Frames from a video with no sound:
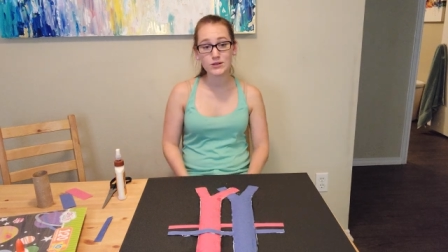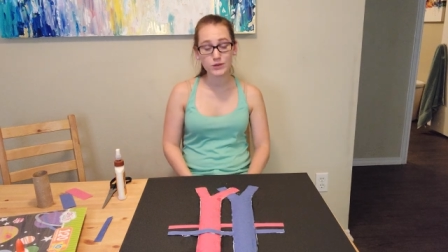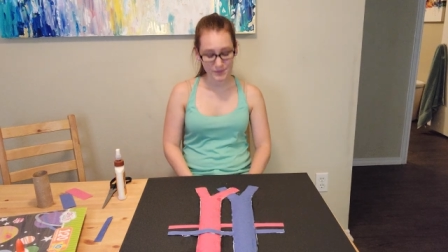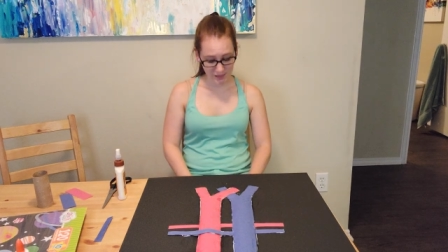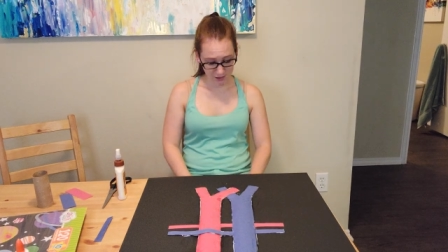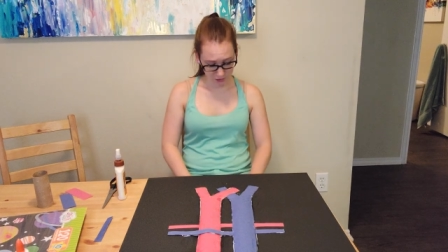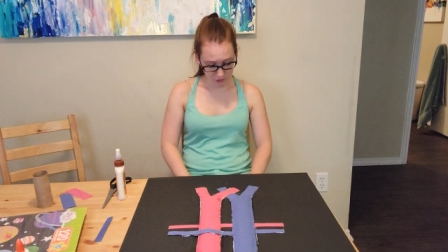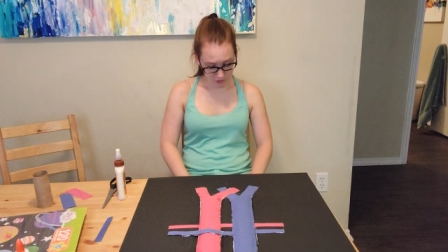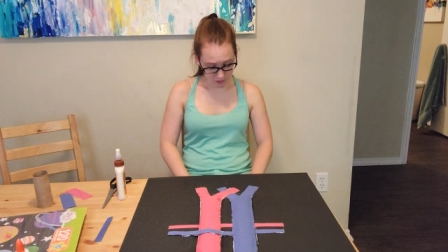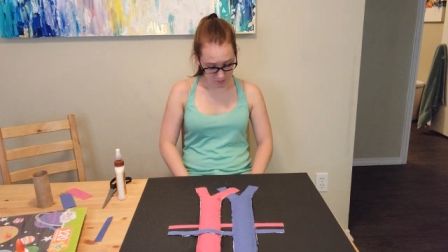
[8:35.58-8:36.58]
gonna wipe this
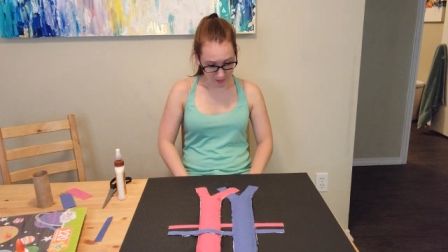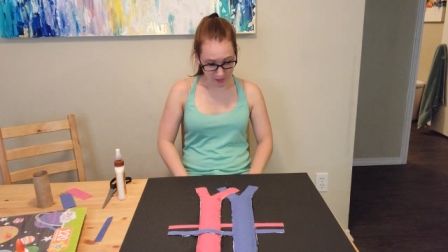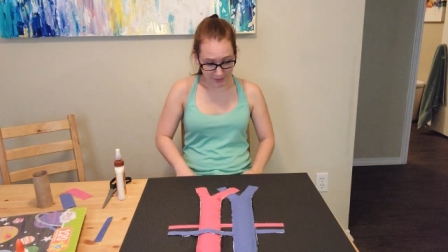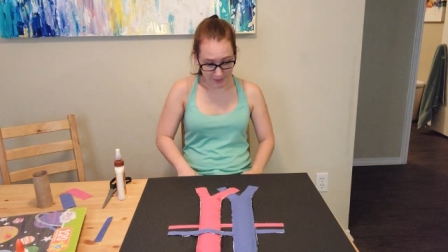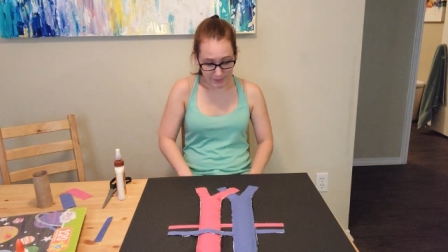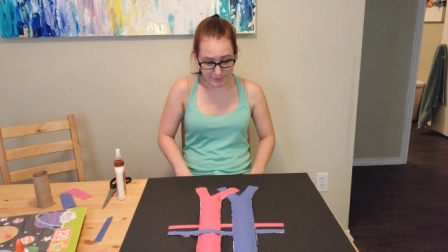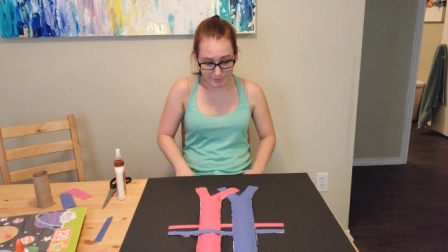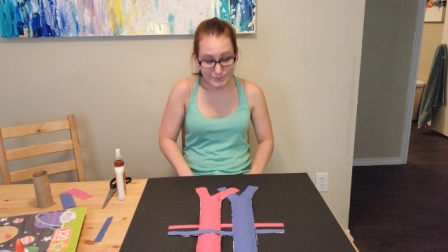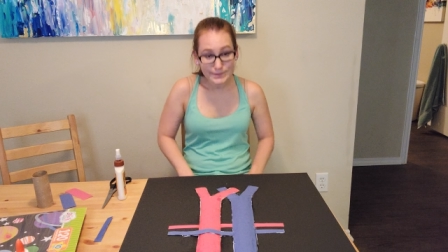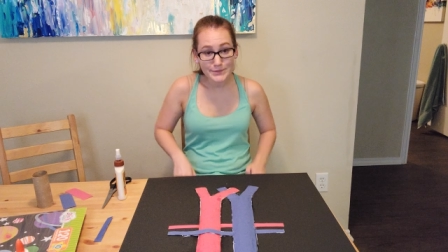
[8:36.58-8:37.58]
glue on my leg.
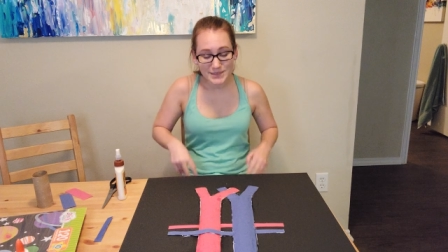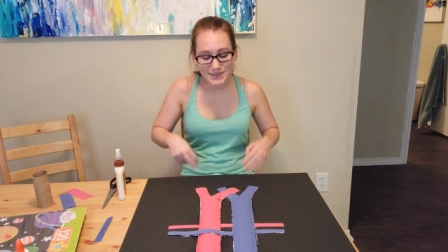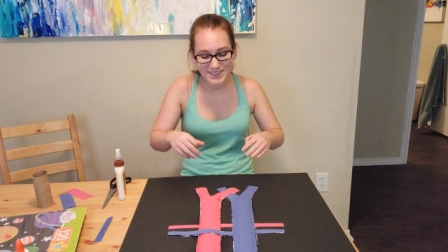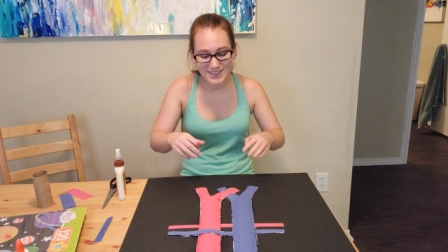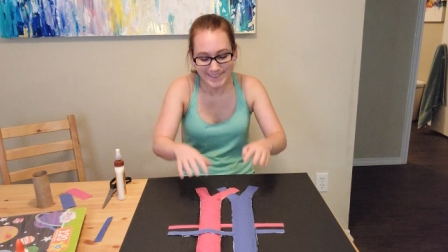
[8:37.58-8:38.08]
Oops.